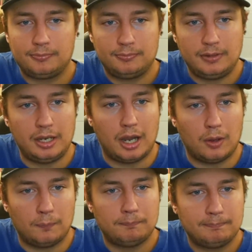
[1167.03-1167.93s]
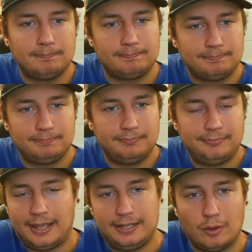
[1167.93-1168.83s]
you know,
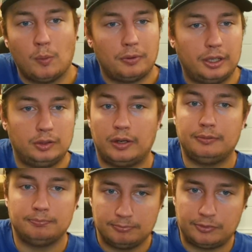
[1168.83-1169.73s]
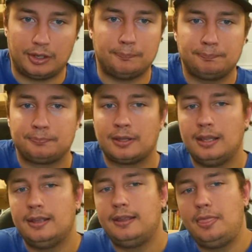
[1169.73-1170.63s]
they don't play great. So,
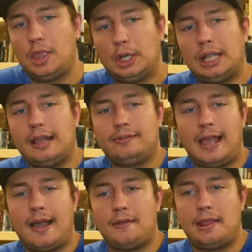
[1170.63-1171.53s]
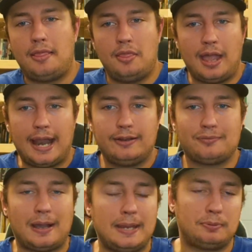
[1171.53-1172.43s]
there you guys have it. That is
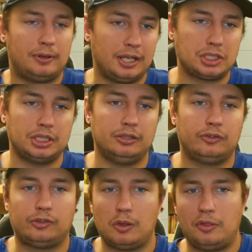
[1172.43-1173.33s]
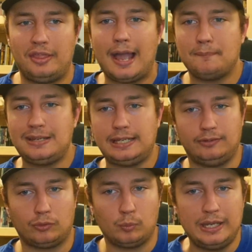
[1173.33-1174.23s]
my prediction. So, that
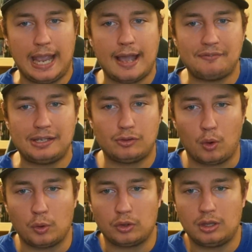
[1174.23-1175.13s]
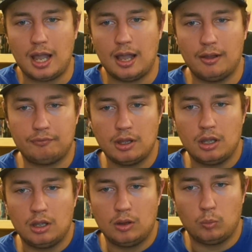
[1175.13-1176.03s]
means we have a total of
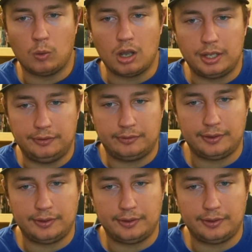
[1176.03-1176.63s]
5